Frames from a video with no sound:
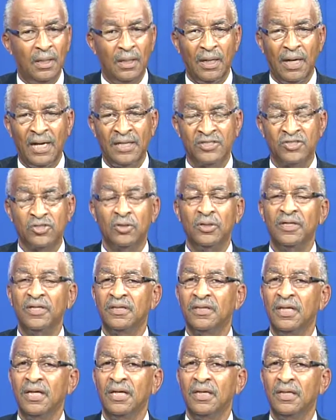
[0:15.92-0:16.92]
I
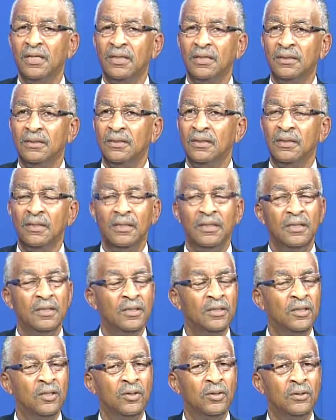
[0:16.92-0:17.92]
started thinking,
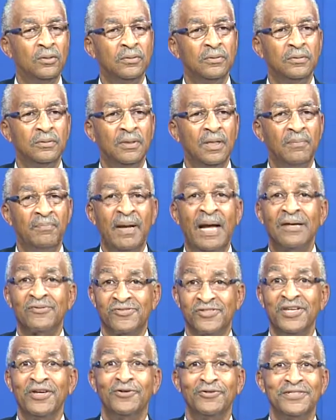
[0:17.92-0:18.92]
you know, about
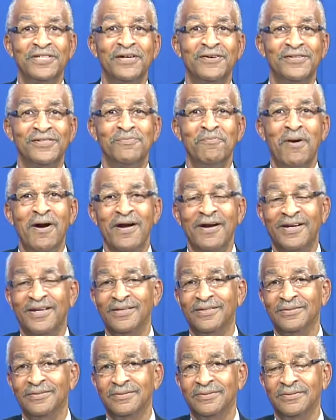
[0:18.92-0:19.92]
Singletary's
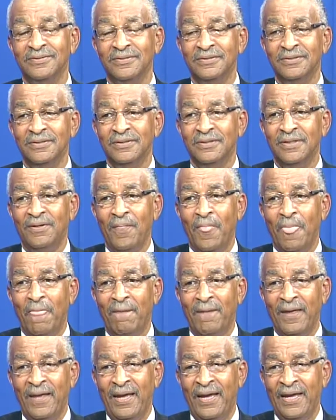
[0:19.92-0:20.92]
Market.
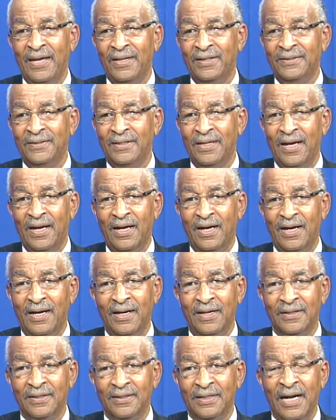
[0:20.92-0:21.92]
And
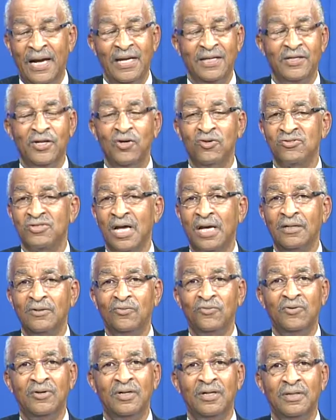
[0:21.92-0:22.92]
God knows I
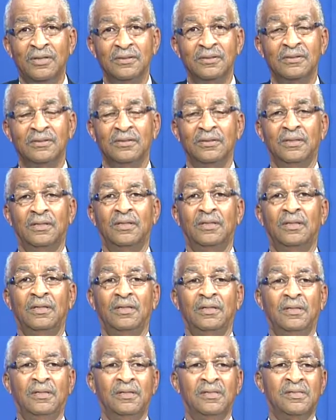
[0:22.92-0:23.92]
don't want
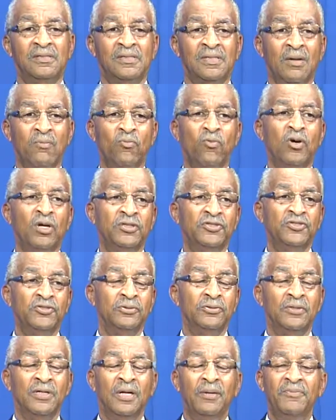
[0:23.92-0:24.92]
someone
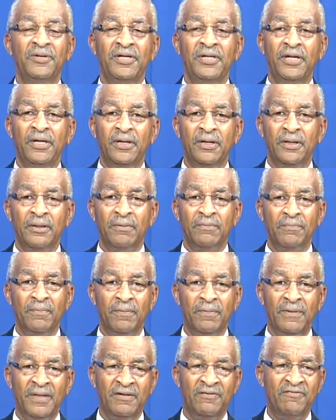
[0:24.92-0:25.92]
to come in here
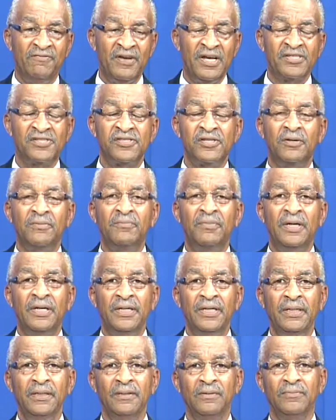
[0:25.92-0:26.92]
and invest their
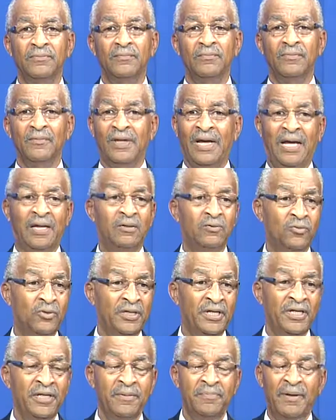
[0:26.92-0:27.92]
money. I don't
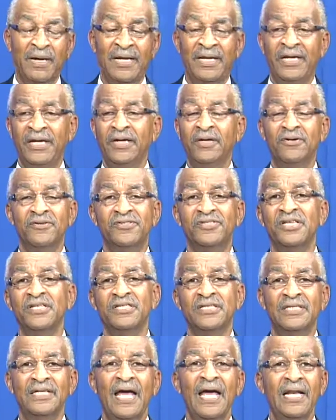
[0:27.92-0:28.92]
want anybody here in
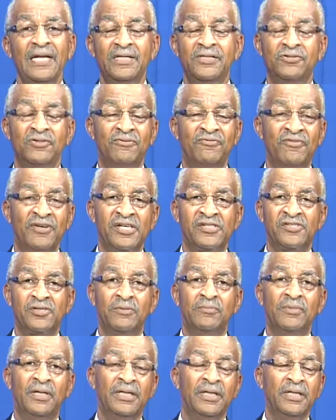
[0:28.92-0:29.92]
Cincinnati to invest
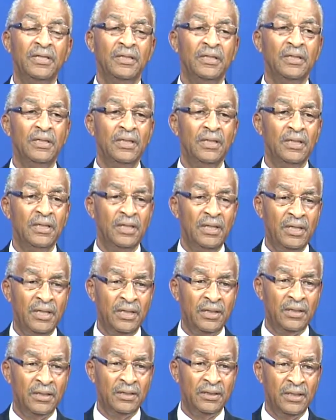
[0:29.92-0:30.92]
their money
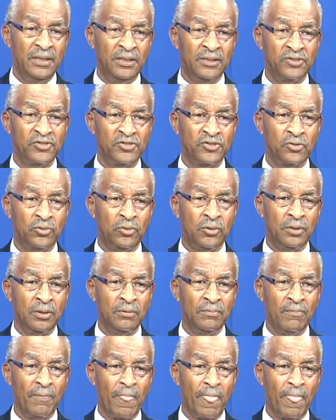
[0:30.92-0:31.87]
in a store,